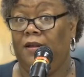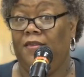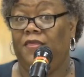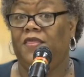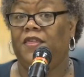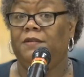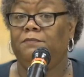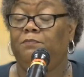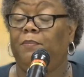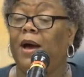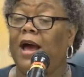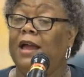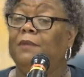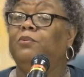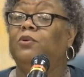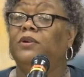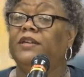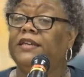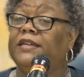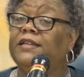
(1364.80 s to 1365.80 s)
The
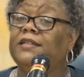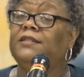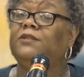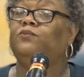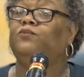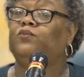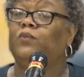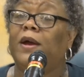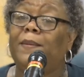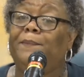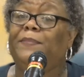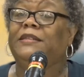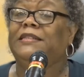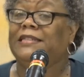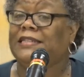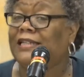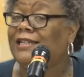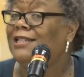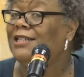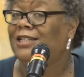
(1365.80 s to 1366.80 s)
Bible is
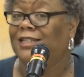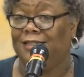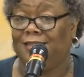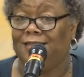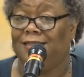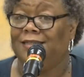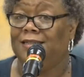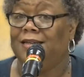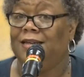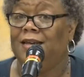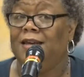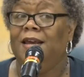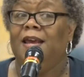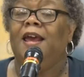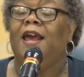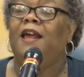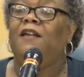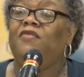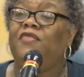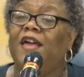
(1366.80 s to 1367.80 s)
repetitious.
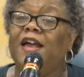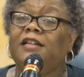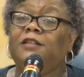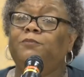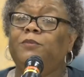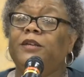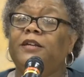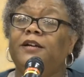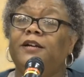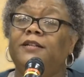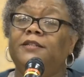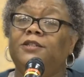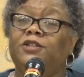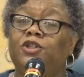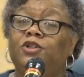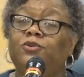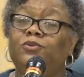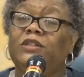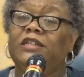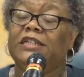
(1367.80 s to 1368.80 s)
And that's because
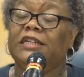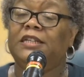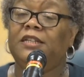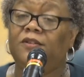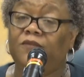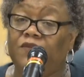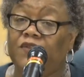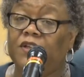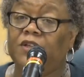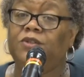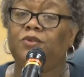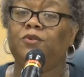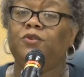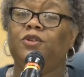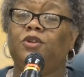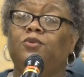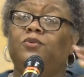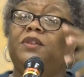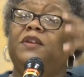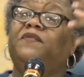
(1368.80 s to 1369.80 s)
you, the individual,
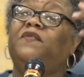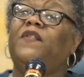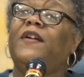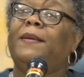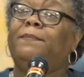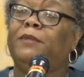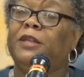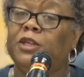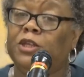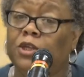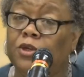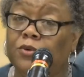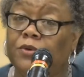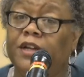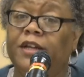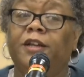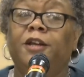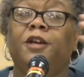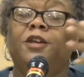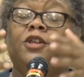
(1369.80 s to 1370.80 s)
you, the family
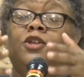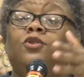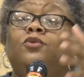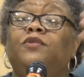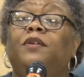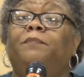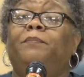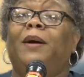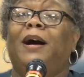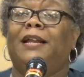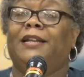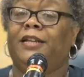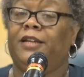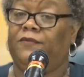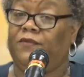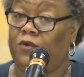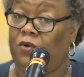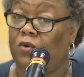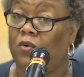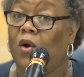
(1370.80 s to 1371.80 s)
unit, you, the body
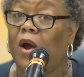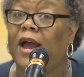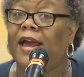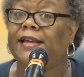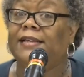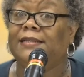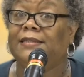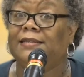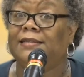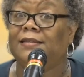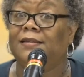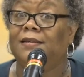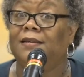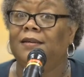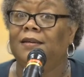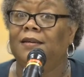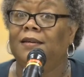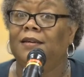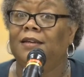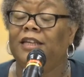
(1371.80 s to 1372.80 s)
of Christ,
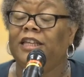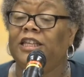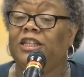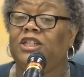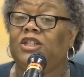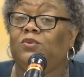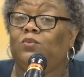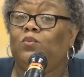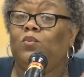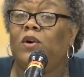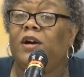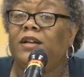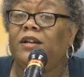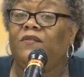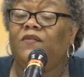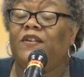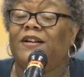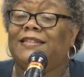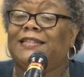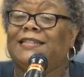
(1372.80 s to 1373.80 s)
each one
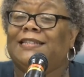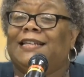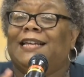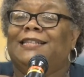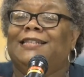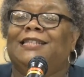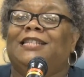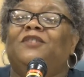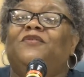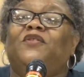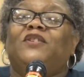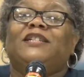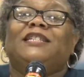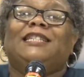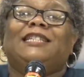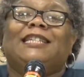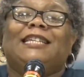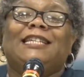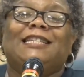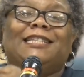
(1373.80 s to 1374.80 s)
of us is at different
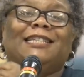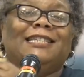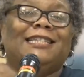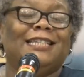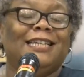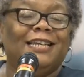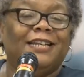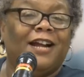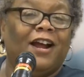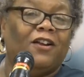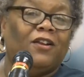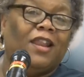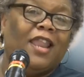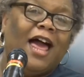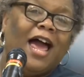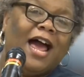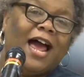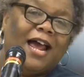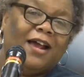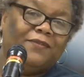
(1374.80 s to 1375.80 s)
seasons in our
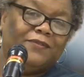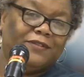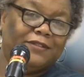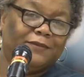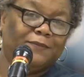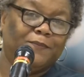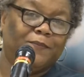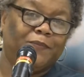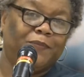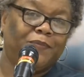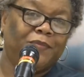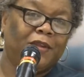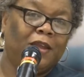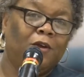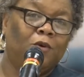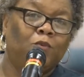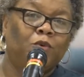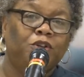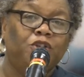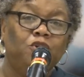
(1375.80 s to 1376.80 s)
lives
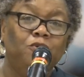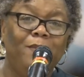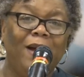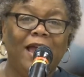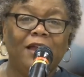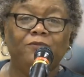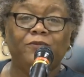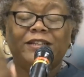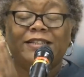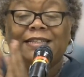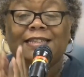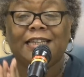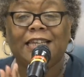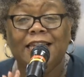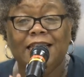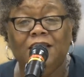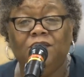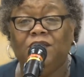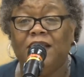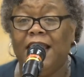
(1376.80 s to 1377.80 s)
where you might
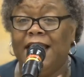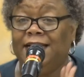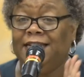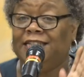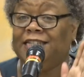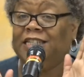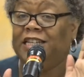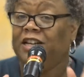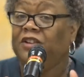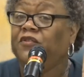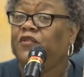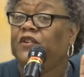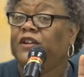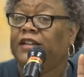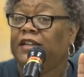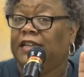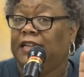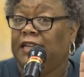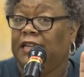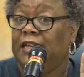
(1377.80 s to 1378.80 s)
receive that
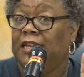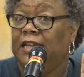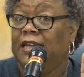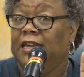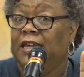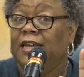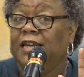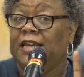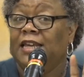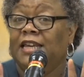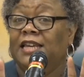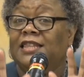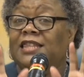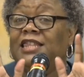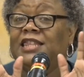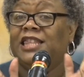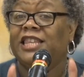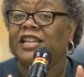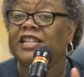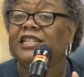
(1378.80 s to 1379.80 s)
differently
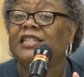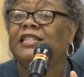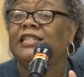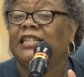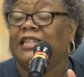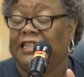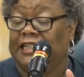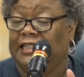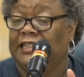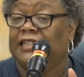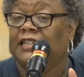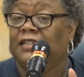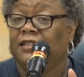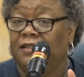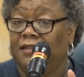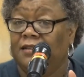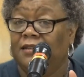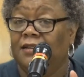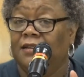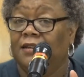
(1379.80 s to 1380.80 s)
in this
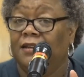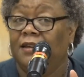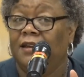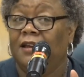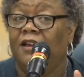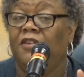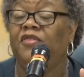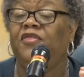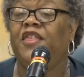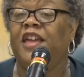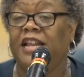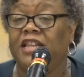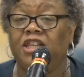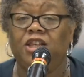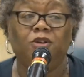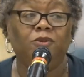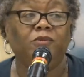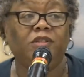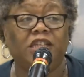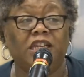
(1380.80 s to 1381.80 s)
season than
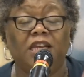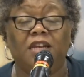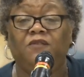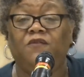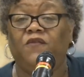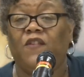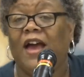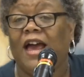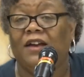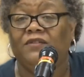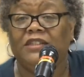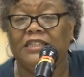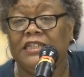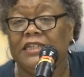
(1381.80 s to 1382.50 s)
you did 5,